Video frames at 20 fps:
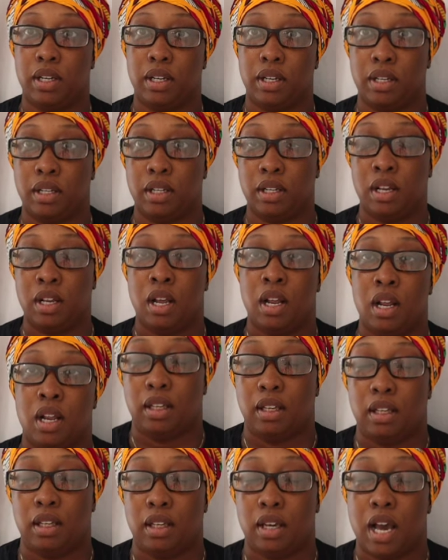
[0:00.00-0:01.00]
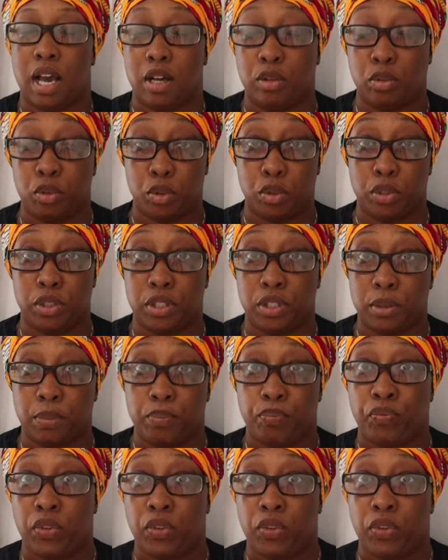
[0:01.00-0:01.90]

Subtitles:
in the outdoors.